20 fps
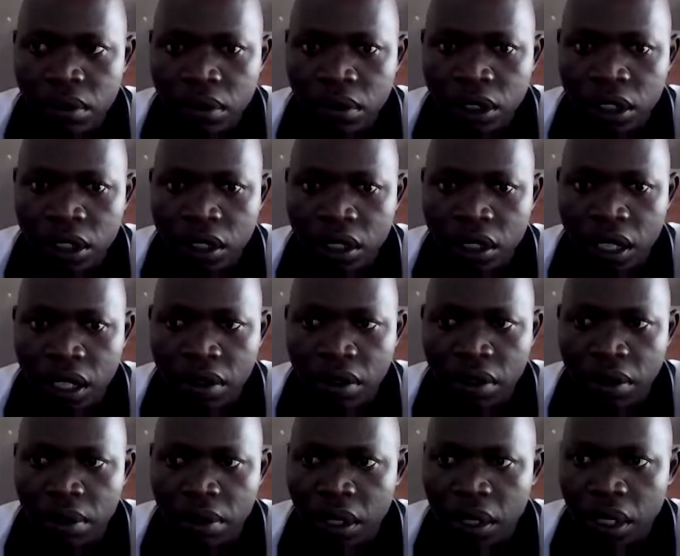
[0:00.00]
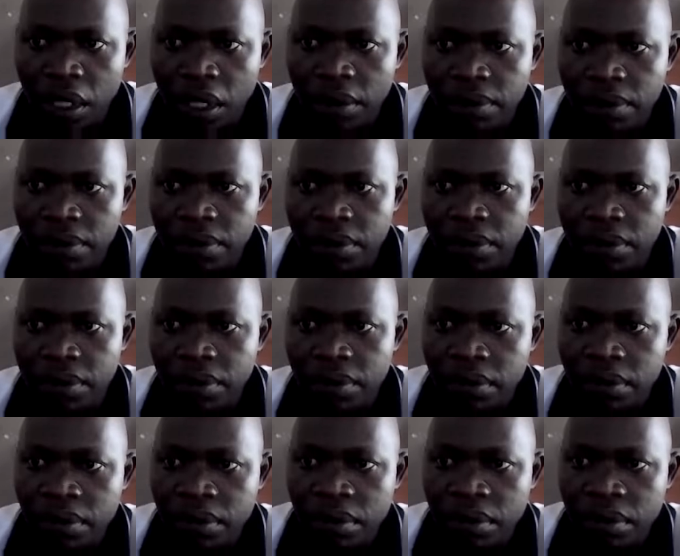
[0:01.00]
Let's start from here,
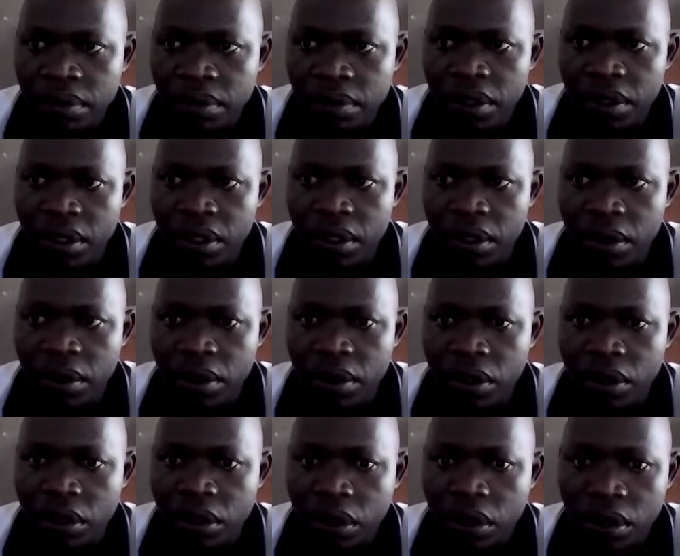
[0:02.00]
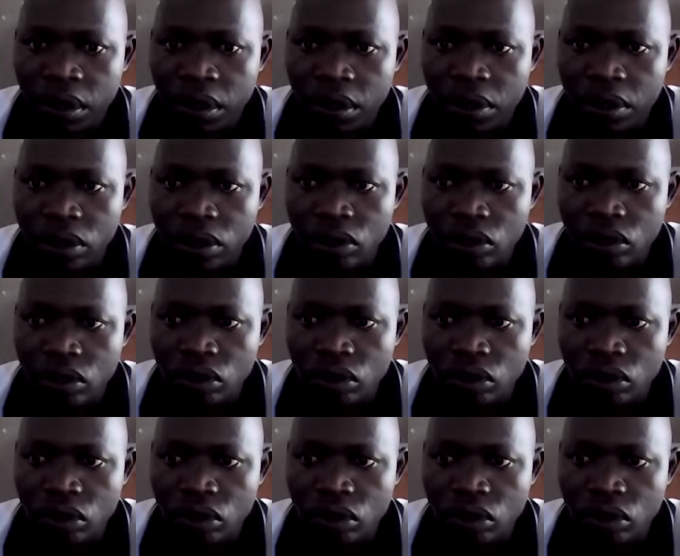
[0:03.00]
and it continues